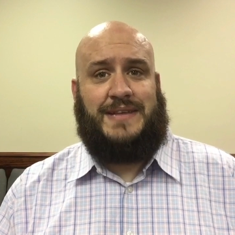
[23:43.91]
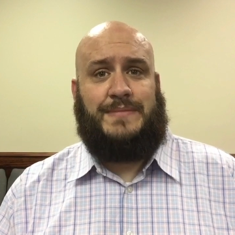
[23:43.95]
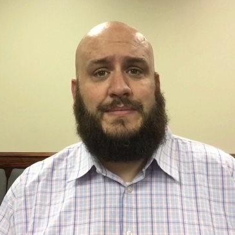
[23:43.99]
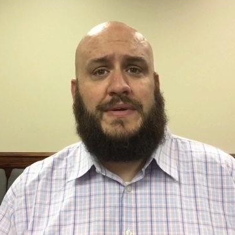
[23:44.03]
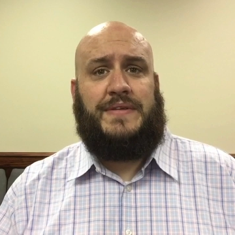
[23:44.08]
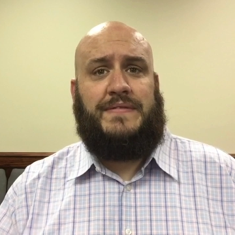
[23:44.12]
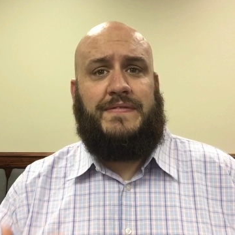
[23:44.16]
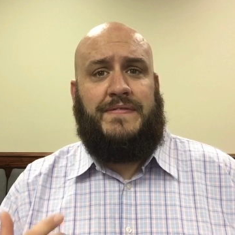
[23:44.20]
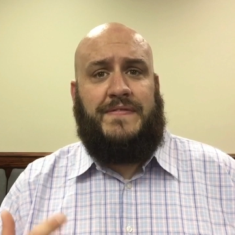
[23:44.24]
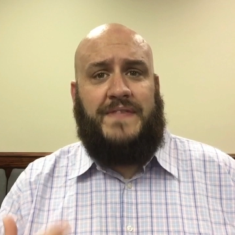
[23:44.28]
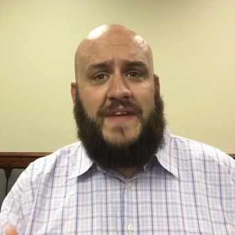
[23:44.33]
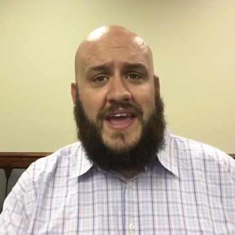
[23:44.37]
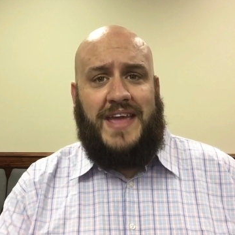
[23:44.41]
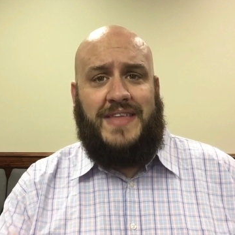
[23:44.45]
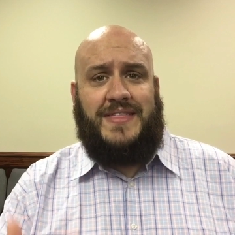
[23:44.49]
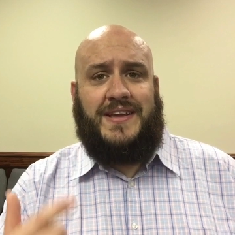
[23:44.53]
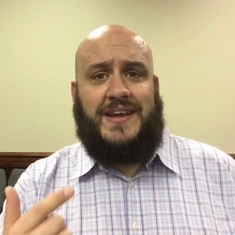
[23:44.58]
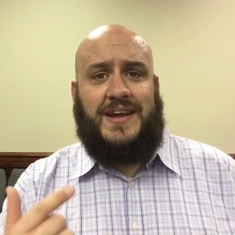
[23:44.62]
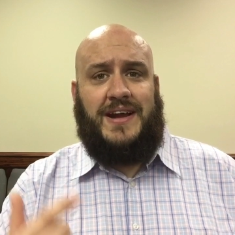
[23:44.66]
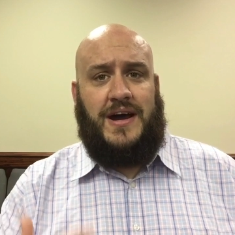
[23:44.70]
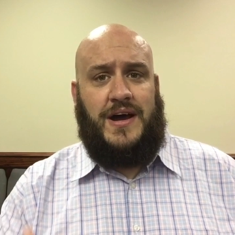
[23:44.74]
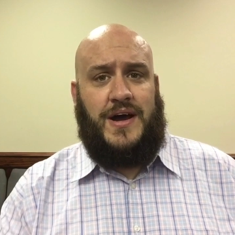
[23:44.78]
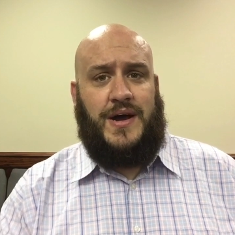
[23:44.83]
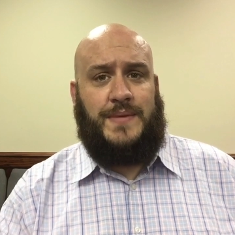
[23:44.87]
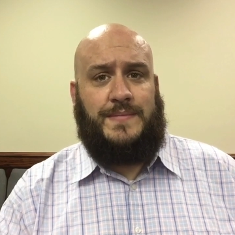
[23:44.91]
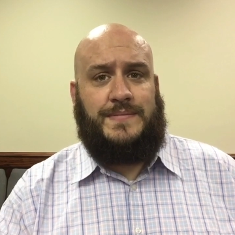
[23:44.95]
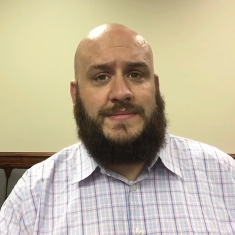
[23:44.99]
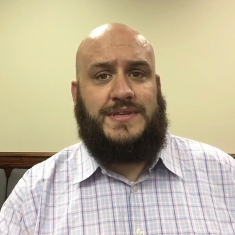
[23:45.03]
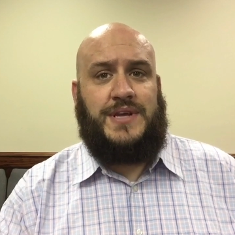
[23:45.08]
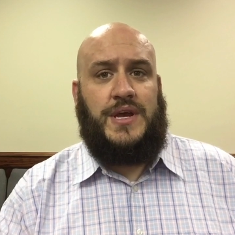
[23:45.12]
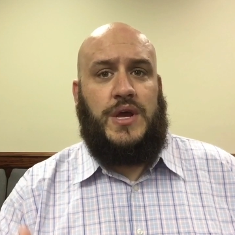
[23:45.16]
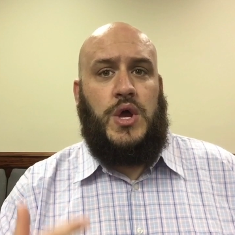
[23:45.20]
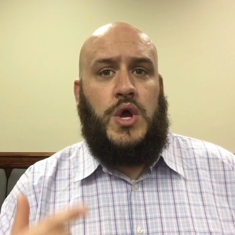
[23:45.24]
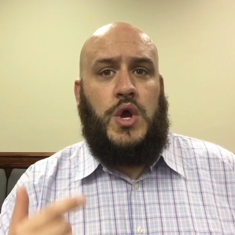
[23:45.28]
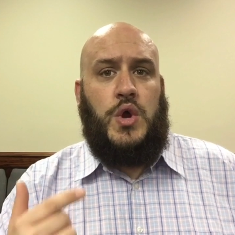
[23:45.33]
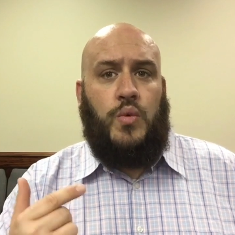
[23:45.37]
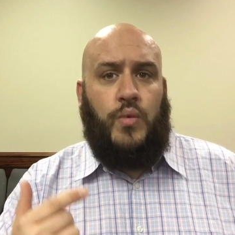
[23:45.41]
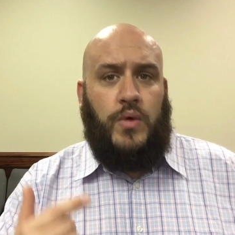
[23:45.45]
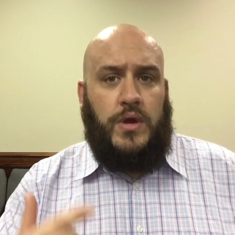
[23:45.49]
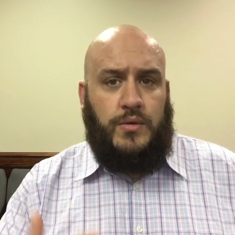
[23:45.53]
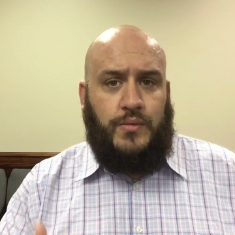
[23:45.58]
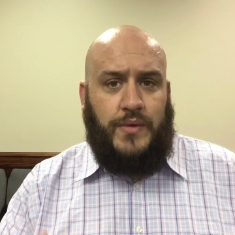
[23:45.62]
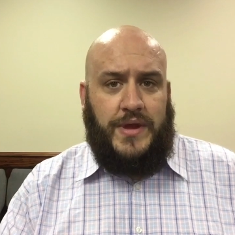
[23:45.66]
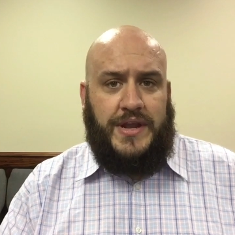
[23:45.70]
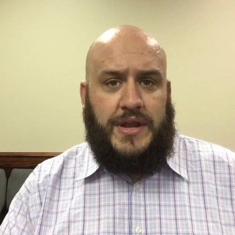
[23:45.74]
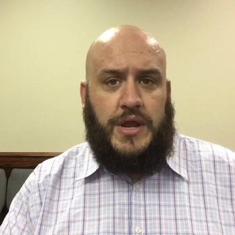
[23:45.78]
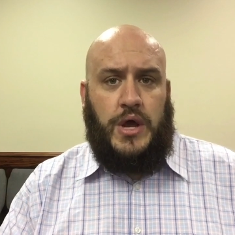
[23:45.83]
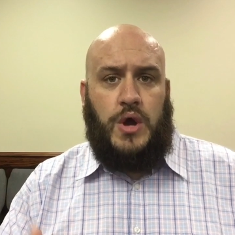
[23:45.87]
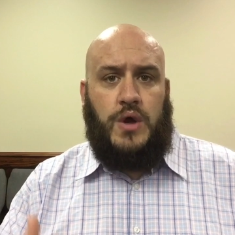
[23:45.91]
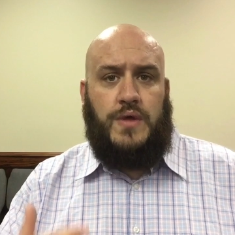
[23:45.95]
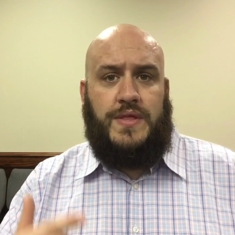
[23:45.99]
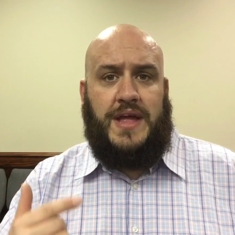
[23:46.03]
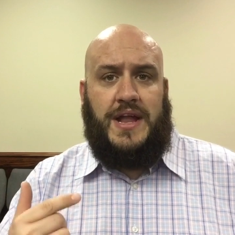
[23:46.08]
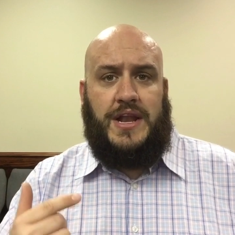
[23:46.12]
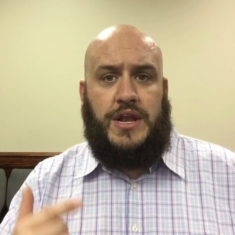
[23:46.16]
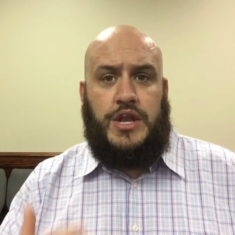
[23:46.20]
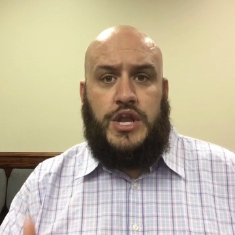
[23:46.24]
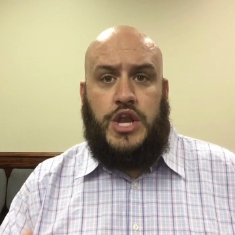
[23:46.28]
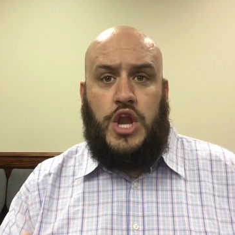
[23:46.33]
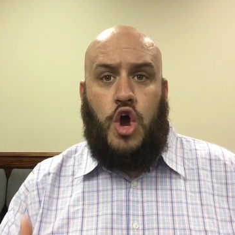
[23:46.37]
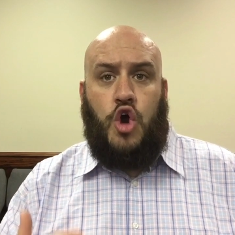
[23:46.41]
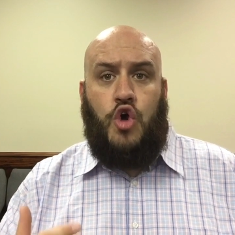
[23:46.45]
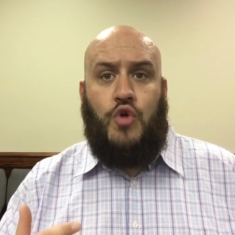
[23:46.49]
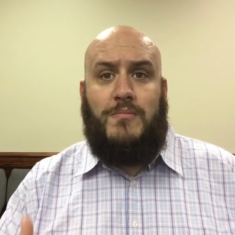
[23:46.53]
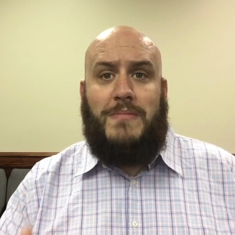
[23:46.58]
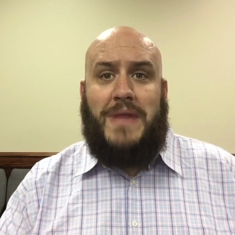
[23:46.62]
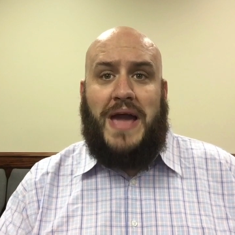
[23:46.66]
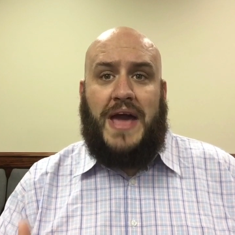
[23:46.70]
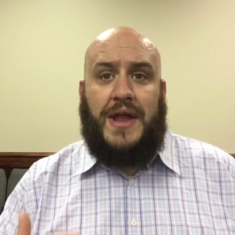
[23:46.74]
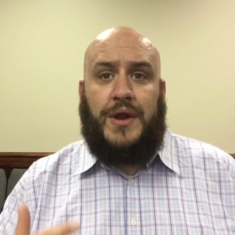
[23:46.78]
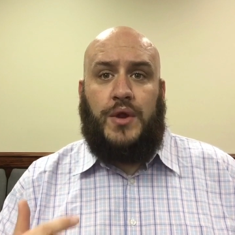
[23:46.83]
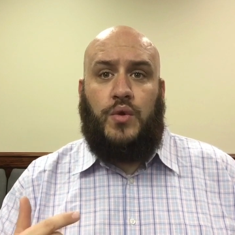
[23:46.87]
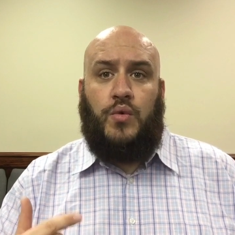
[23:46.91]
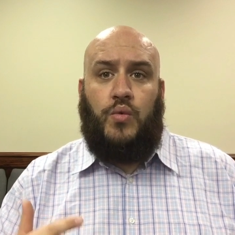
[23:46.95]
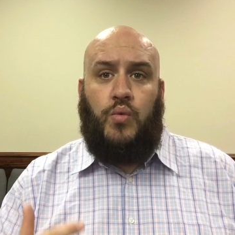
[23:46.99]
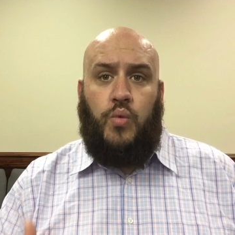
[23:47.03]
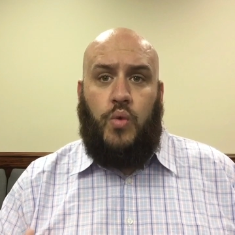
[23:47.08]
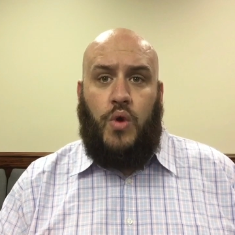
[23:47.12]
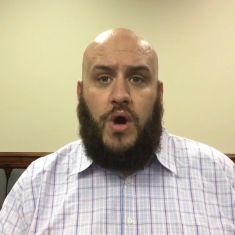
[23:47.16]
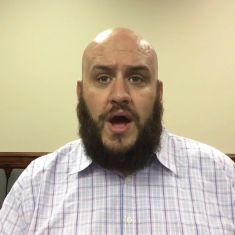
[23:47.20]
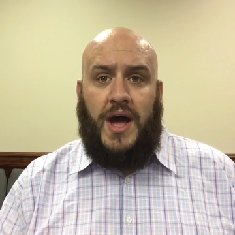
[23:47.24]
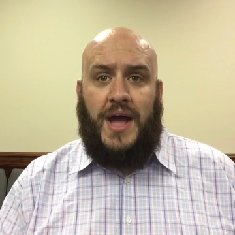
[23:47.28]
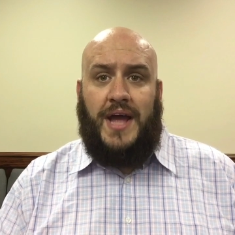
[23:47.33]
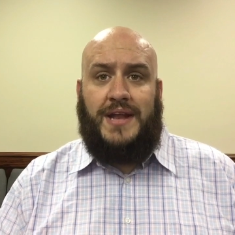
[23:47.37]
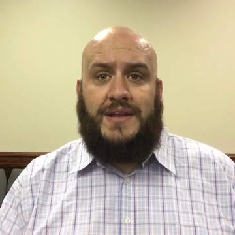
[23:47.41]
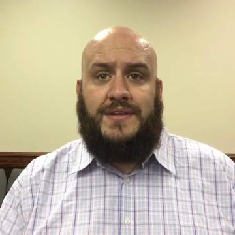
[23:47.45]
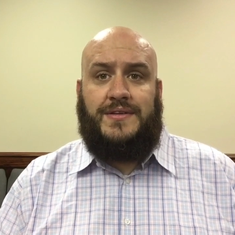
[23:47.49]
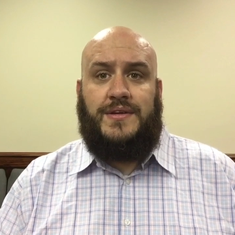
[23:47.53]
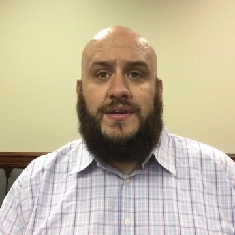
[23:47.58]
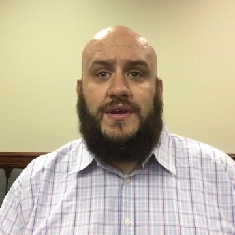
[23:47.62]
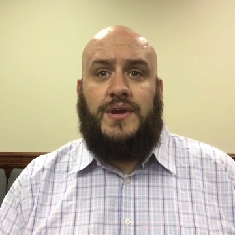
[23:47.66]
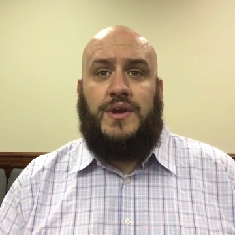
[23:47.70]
But faith comes when we know that no matter what